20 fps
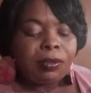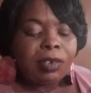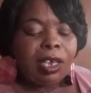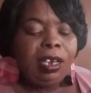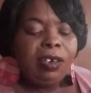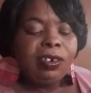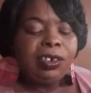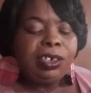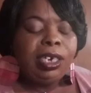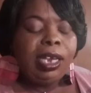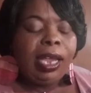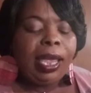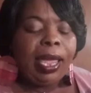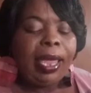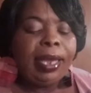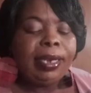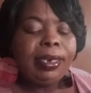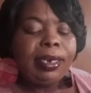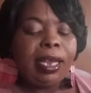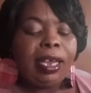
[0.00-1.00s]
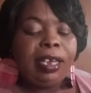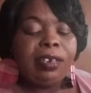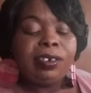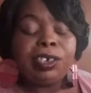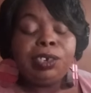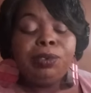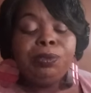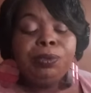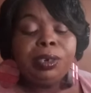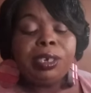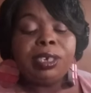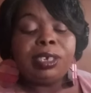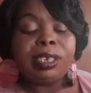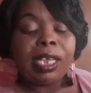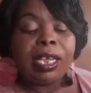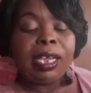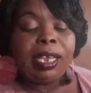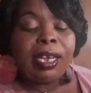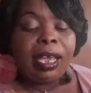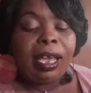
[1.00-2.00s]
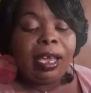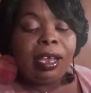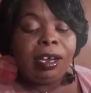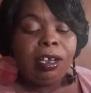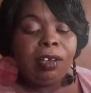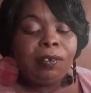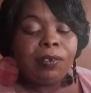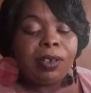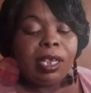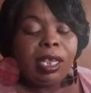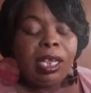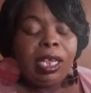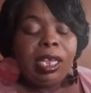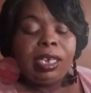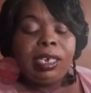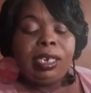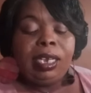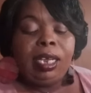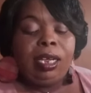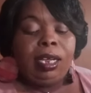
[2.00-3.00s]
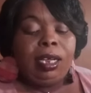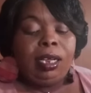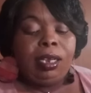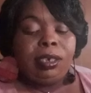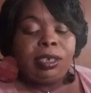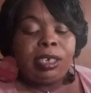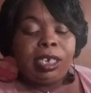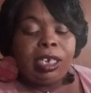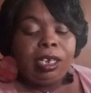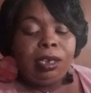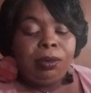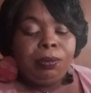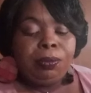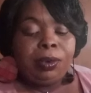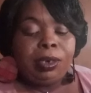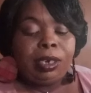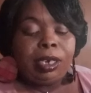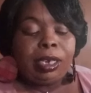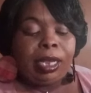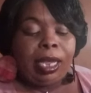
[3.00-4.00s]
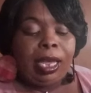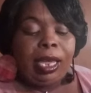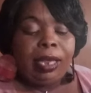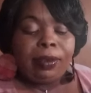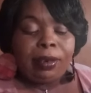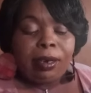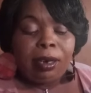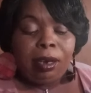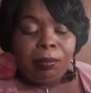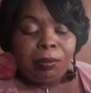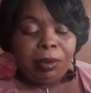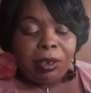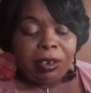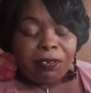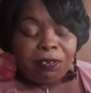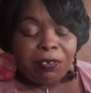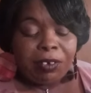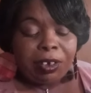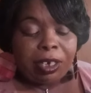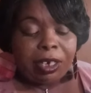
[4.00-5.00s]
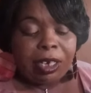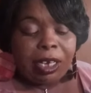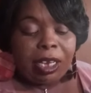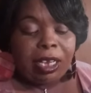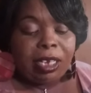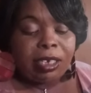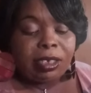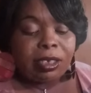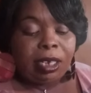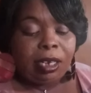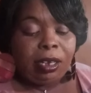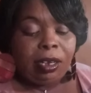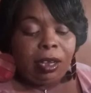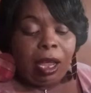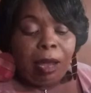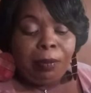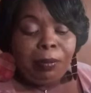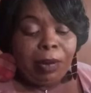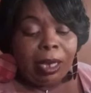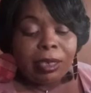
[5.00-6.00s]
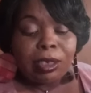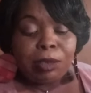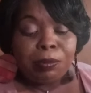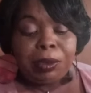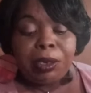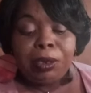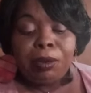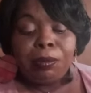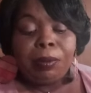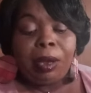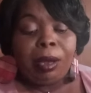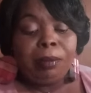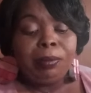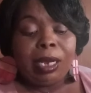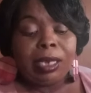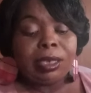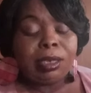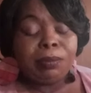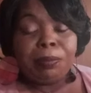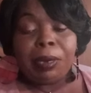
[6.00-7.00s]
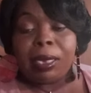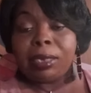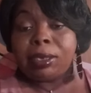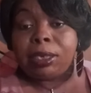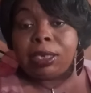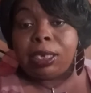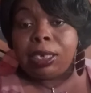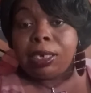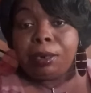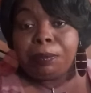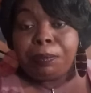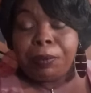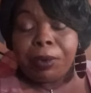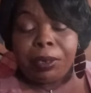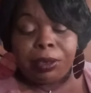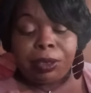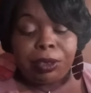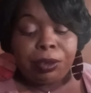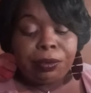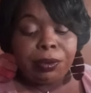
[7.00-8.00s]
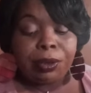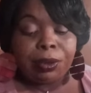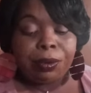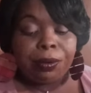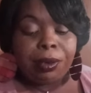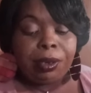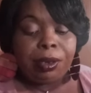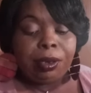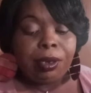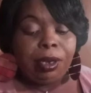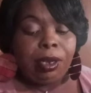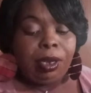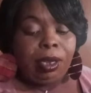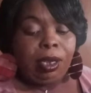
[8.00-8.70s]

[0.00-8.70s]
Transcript: If she hadn't, if she would have stayed out of it, uh, Deb wouldn't have gathered her motherfucking ass. Uh, I'm not to be up, I'm not about to get up under you, Toya.